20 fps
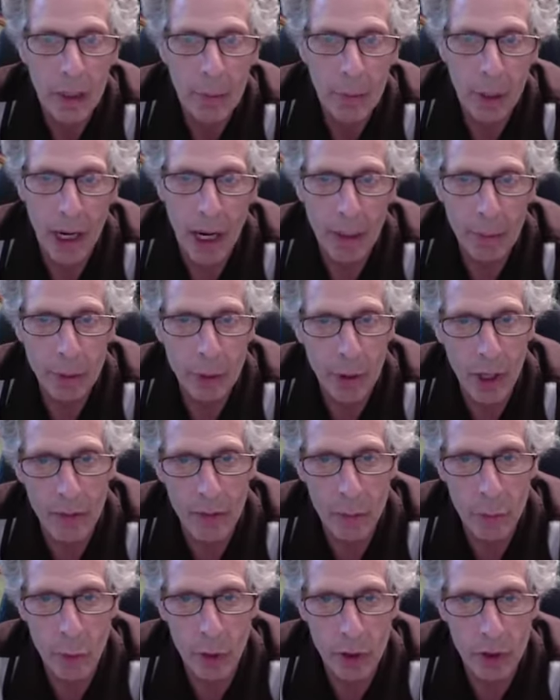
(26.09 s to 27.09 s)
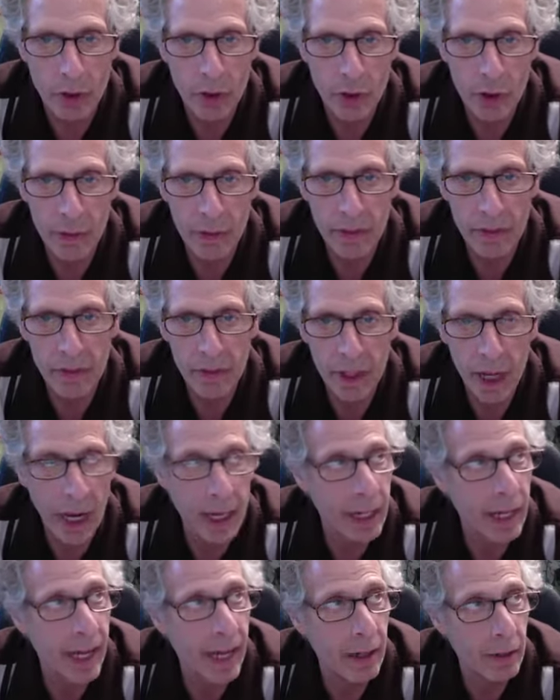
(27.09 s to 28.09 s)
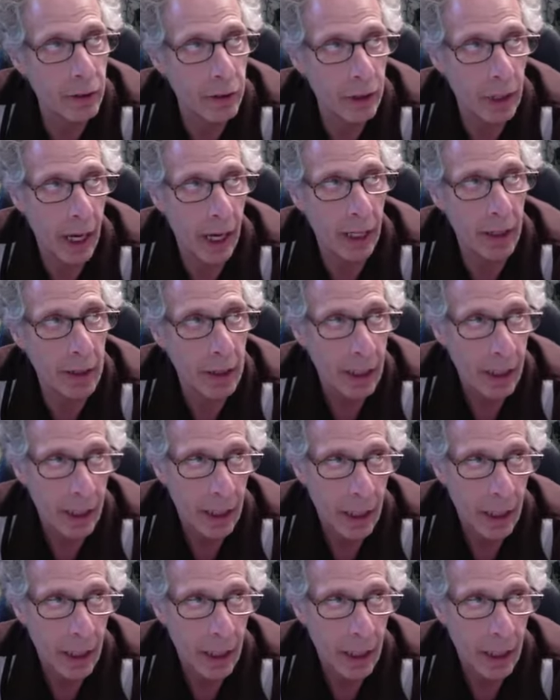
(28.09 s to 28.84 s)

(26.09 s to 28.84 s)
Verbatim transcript: perhaps you have a more conservative kind of hairstyle.